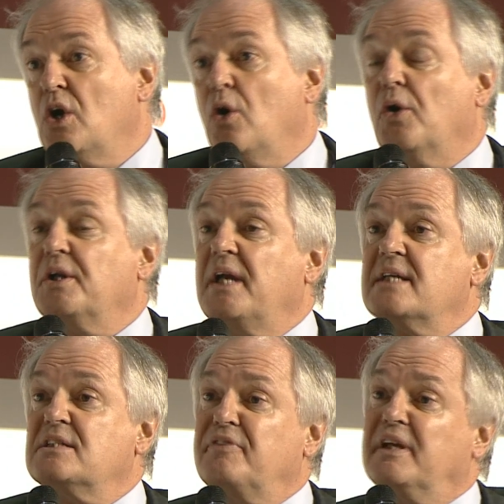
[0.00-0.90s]
or the
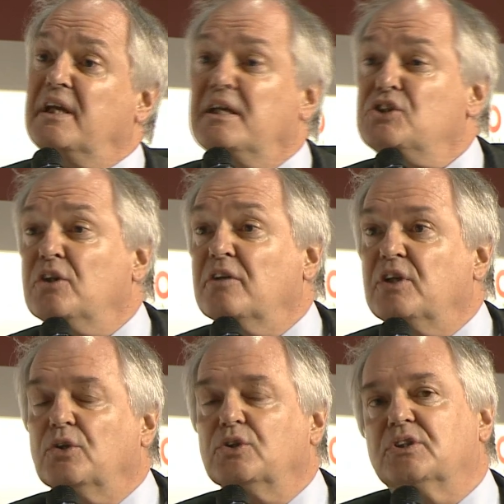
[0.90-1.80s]
acidification of the
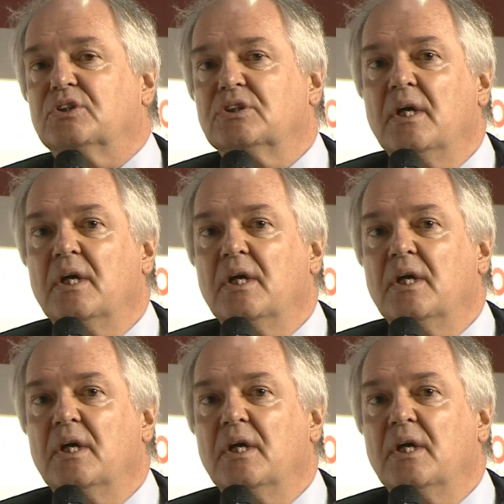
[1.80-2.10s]
oceans.